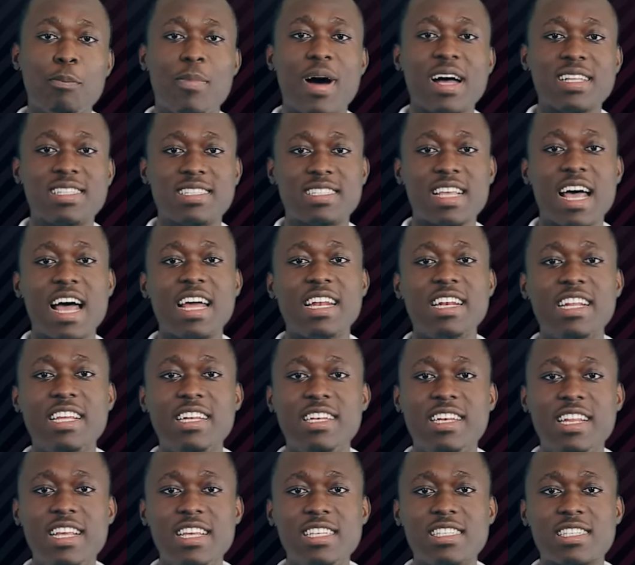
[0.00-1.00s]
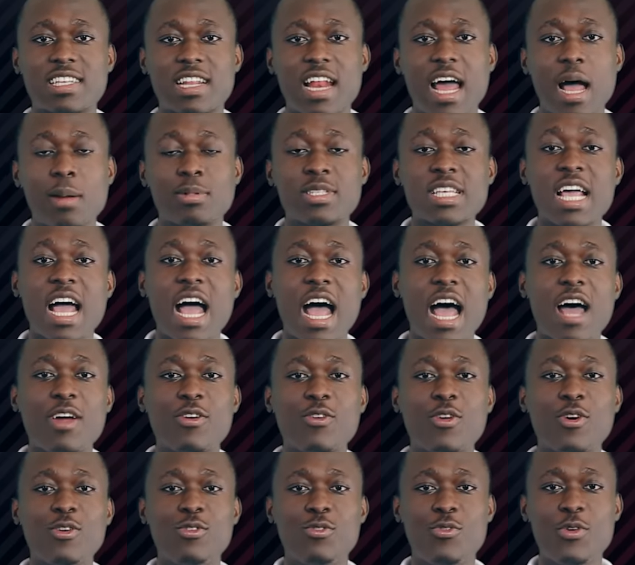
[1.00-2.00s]
but sadly these clubs are
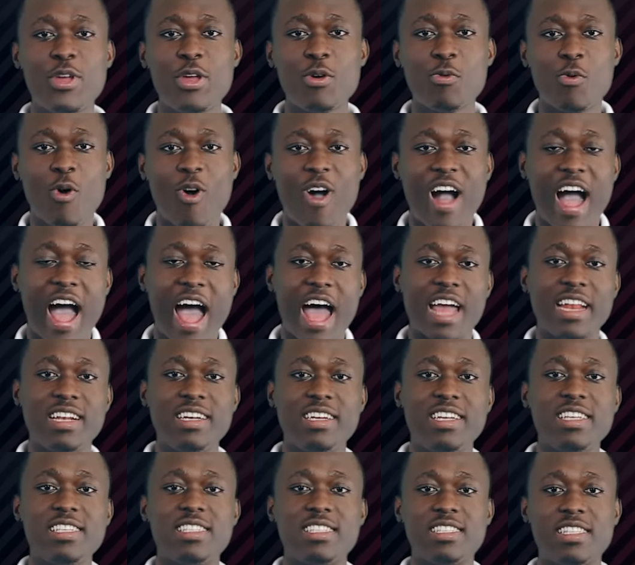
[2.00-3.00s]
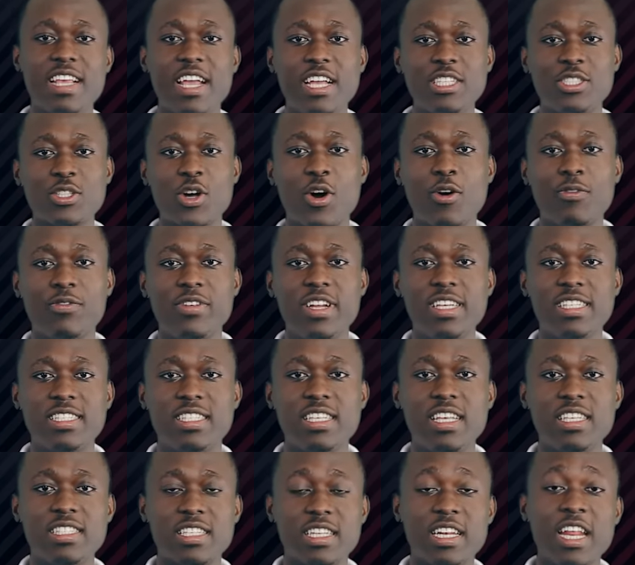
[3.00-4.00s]
not doing well at this stage of the
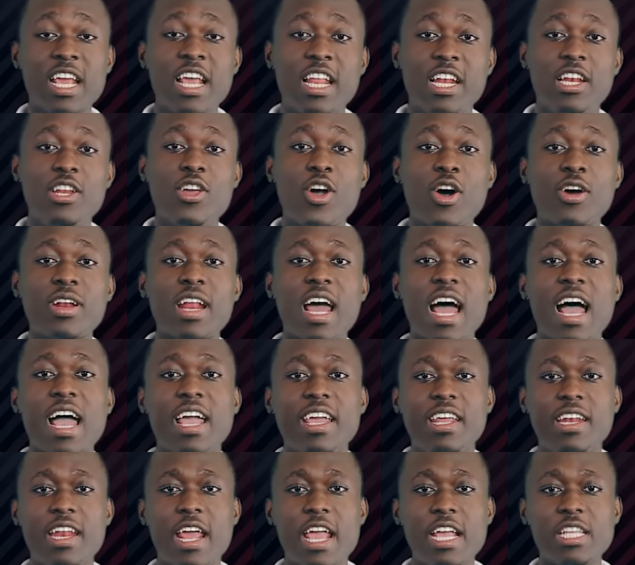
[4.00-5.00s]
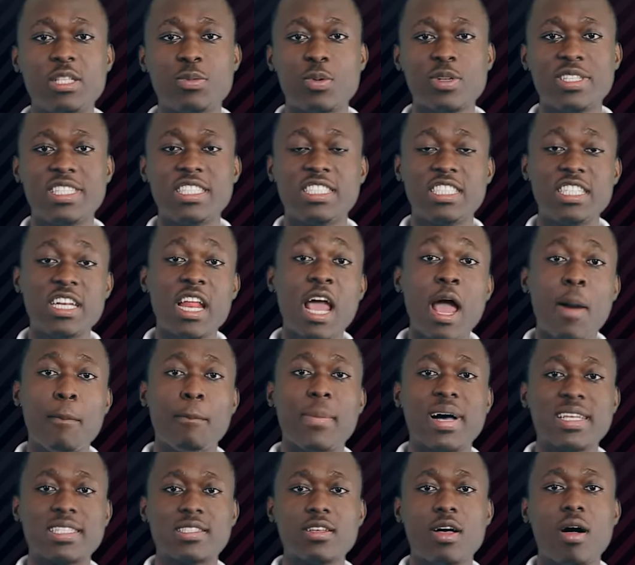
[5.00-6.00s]
season. Lyon are in 8th position,
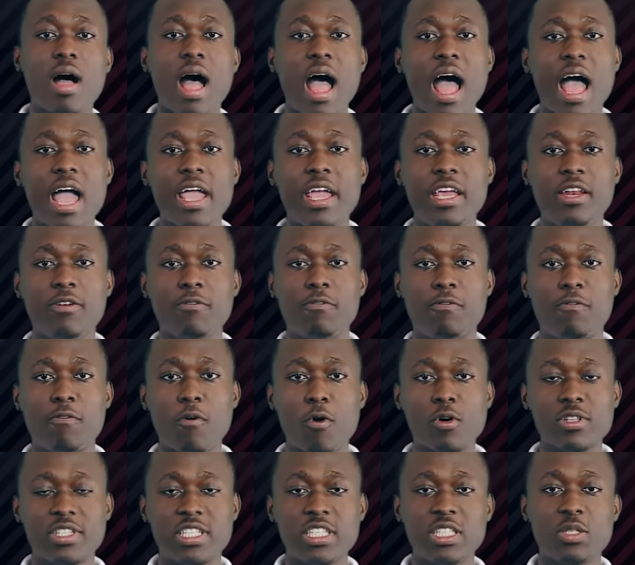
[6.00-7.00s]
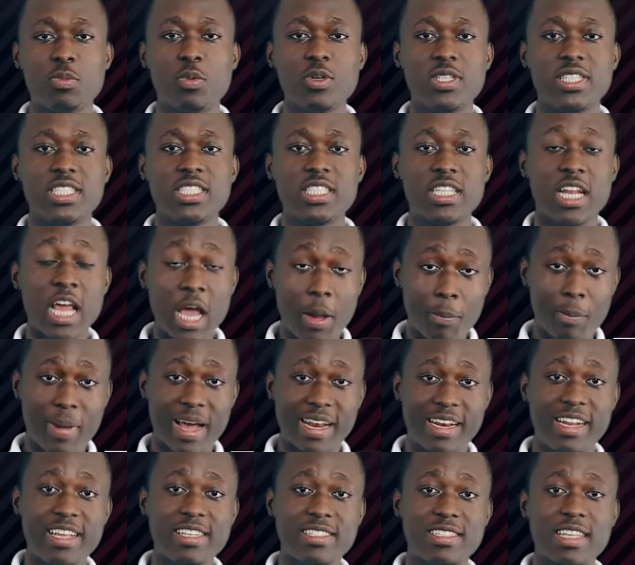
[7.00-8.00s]
Marseille are in 14th position.
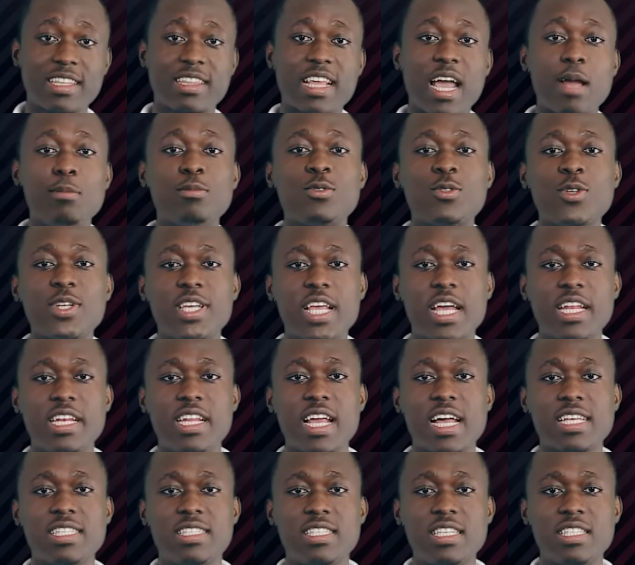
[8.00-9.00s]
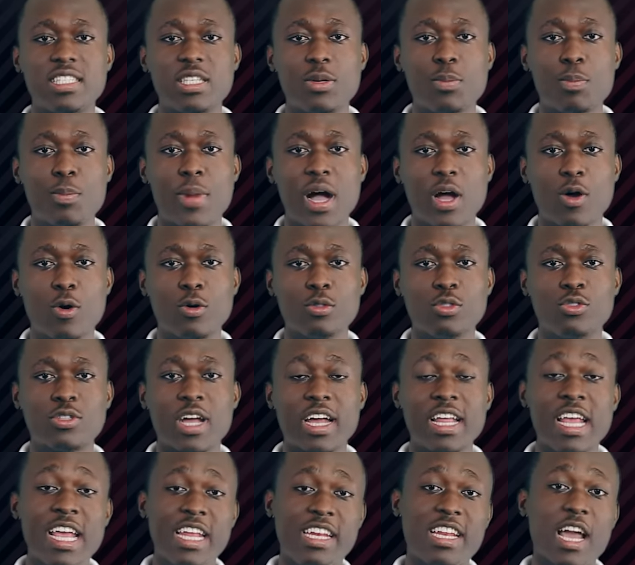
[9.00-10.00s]
But this is the time to get their season back on
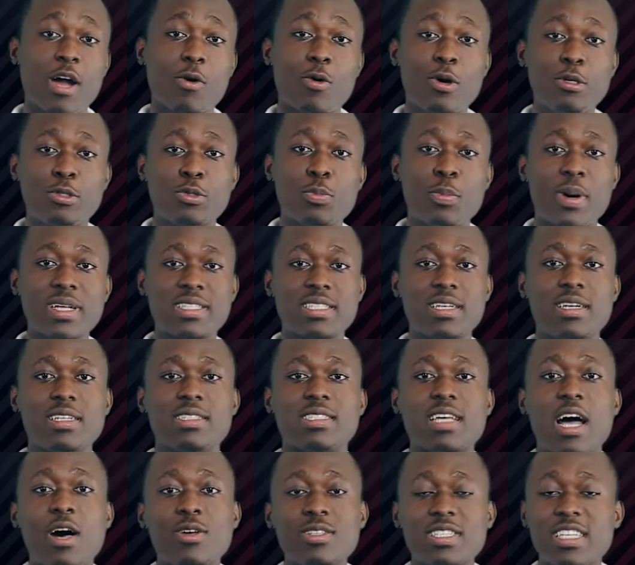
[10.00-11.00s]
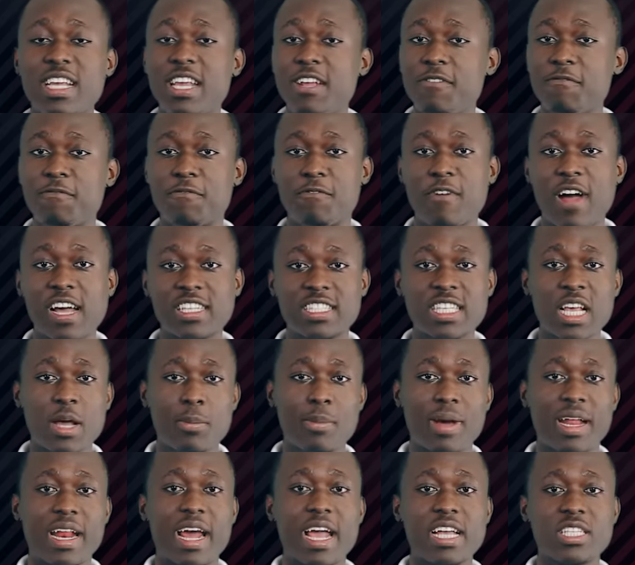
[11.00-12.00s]
track. They are going to battle it out in France,
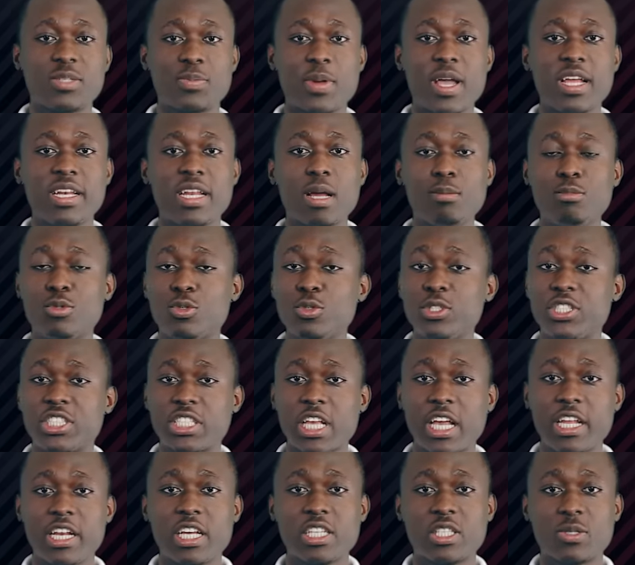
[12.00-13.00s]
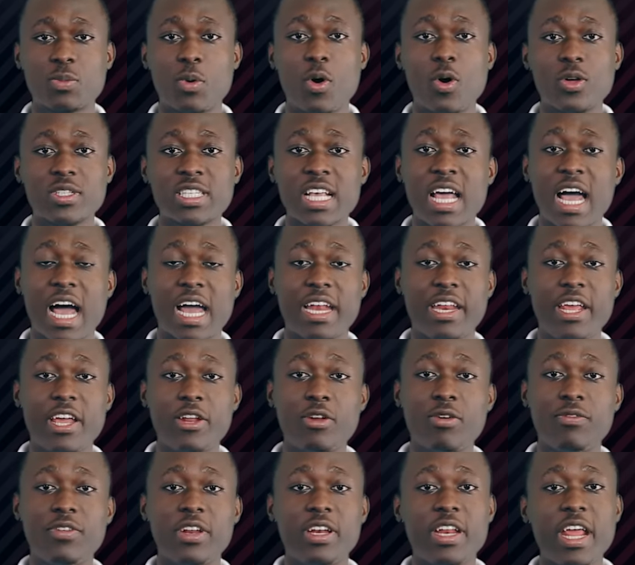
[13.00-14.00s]
but I expect them to share the spoil. At the
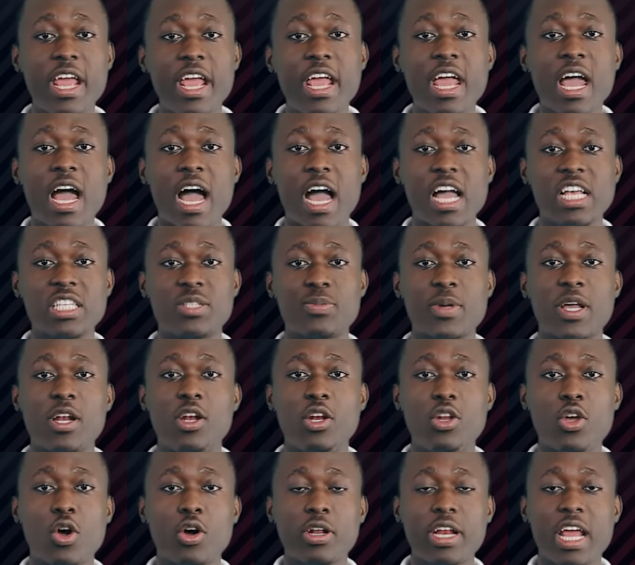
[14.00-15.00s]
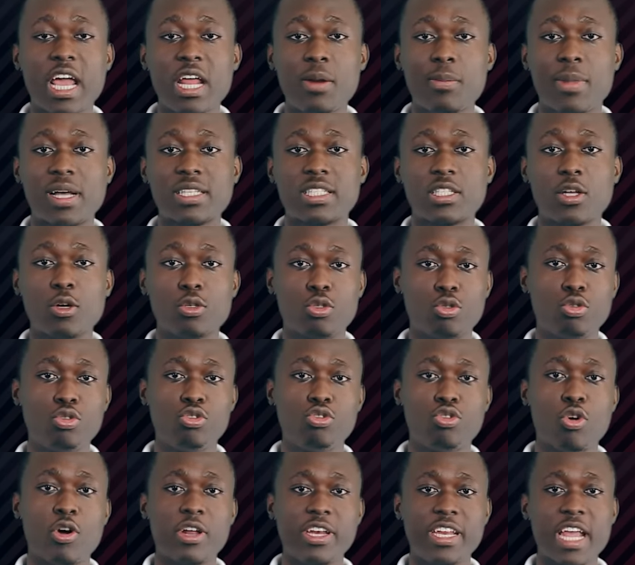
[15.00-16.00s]
end of the day, I expect Lyon and Marseille to
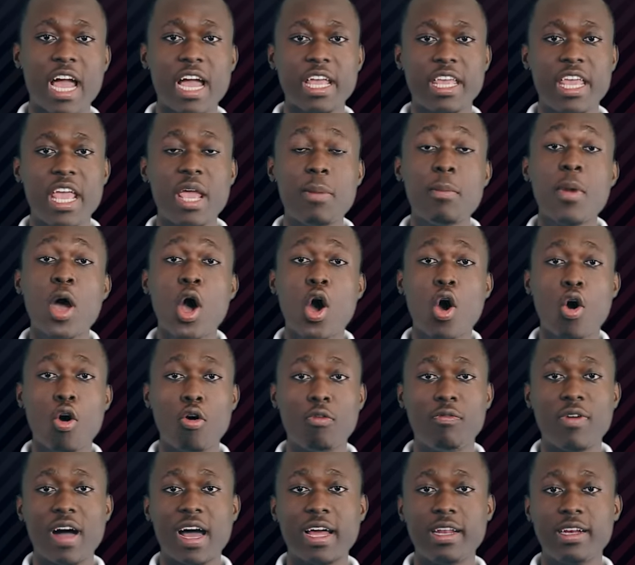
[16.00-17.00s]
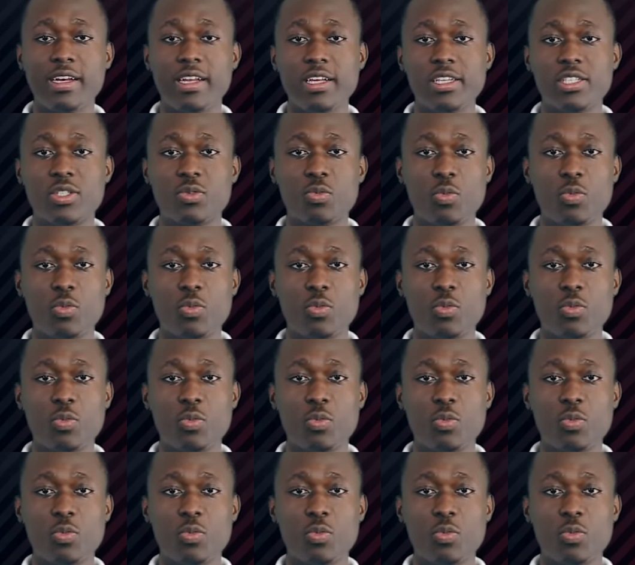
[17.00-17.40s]
draw their game over this